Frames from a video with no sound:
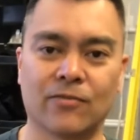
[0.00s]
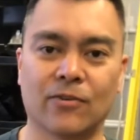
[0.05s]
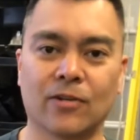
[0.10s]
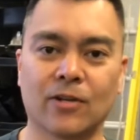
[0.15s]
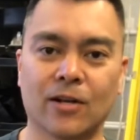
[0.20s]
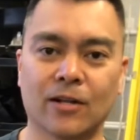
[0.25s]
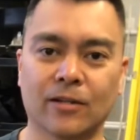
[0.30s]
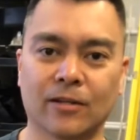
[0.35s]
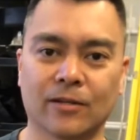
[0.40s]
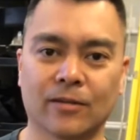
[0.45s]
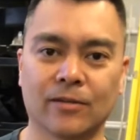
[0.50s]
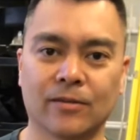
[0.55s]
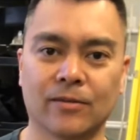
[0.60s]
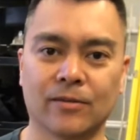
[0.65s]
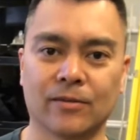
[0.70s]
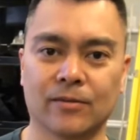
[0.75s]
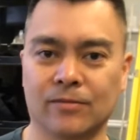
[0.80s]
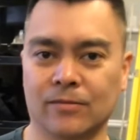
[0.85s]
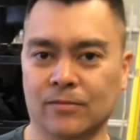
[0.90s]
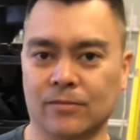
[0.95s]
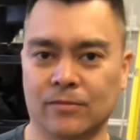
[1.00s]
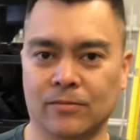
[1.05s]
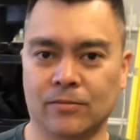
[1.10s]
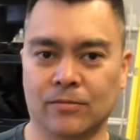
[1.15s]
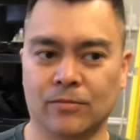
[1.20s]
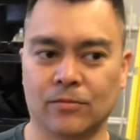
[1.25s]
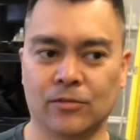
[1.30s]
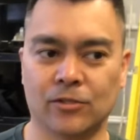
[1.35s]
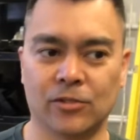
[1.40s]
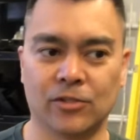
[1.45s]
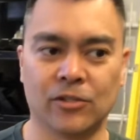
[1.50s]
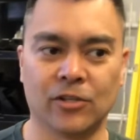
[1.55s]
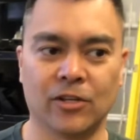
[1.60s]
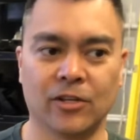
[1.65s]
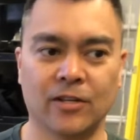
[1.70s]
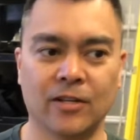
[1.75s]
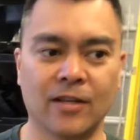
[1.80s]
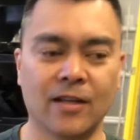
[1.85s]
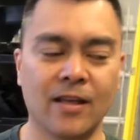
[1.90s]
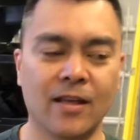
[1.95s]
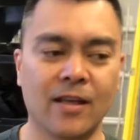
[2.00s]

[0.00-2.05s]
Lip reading: full color, which is good.